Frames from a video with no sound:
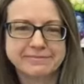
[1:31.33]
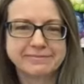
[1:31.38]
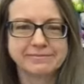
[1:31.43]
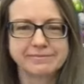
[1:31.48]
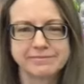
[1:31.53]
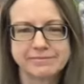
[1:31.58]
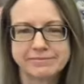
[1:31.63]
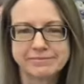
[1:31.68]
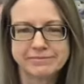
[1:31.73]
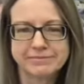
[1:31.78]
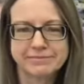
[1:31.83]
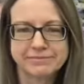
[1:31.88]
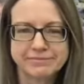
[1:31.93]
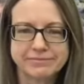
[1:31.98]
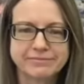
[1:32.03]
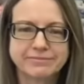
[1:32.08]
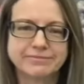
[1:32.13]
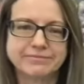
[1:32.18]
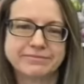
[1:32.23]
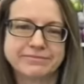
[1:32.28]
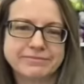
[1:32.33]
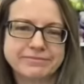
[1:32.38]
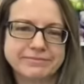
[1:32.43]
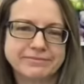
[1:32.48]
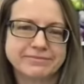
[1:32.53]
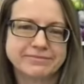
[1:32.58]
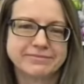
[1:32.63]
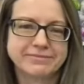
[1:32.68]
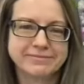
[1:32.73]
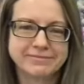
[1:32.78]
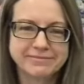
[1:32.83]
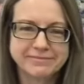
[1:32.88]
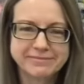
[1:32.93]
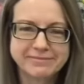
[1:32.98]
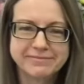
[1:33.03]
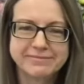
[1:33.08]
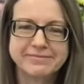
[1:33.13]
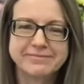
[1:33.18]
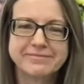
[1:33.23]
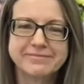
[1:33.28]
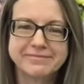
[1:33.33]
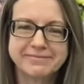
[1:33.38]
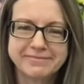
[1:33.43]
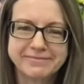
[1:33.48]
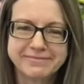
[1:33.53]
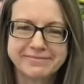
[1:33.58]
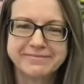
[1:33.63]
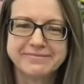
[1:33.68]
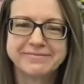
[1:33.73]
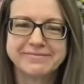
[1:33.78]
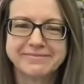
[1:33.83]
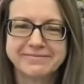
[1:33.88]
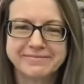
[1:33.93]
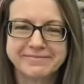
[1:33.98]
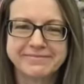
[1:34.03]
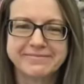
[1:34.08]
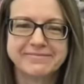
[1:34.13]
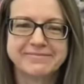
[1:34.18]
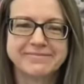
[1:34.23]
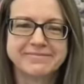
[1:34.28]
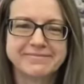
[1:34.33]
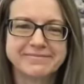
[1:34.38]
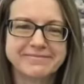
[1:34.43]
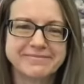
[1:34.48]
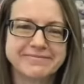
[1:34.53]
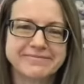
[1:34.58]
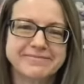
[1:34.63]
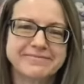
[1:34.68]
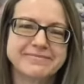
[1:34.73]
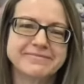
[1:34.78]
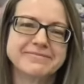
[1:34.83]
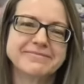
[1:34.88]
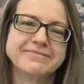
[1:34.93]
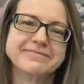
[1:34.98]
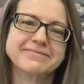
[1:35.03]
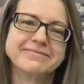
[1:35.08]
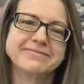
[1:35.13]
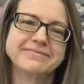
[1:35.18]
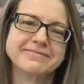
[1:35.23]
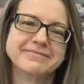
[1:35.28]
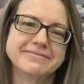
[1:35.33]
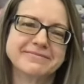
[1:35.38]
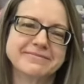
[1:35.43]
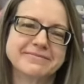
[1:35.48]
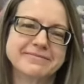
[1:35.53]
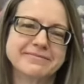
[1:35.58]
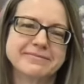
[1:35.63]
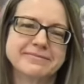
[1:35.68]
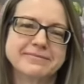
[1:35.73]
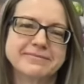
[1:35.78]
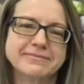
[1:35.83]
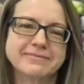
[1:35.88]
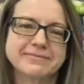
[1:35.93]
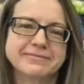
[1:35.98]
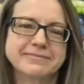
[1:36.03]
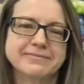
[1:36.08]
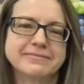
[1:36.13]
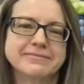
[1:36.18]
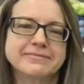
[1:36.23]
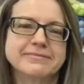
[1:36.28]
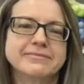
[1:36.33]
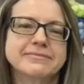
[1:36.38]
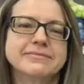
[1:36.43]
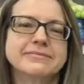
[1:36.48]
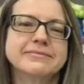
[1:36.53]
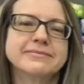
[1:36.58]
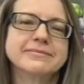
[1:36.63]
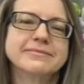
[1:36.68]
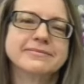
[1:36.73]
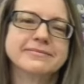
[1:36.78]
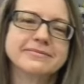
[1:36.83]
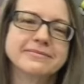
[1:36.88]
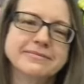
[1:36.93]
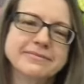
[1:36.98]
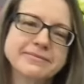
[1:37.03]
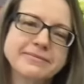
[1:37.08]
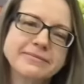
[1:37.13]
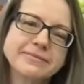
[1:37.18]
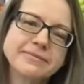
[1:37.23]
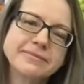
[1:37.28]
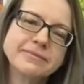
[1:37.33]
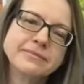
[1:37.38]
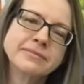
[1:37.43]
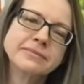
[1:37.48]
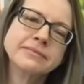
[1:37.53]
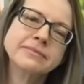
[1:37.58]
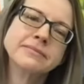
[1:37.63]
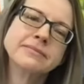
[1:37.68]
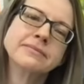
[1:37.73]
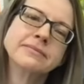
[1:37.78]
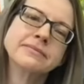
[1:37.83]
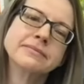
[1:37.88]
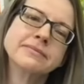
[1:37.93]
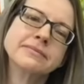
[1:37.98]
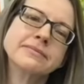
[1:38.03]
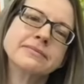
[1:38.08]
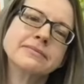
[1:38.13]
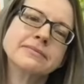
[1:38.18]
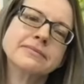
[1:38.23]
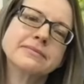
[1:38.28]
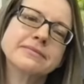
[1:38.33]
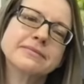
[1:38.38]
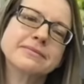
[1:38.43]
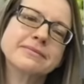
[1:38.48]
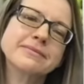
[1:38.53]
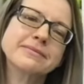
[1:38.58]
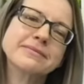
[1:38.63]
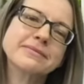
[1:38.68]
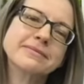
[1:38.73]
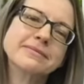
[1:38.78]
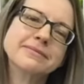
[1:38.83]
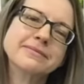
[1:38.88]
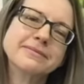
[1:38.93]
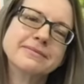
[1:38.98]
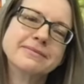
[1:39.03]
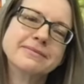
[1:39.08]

No words are spoken by the person on screen.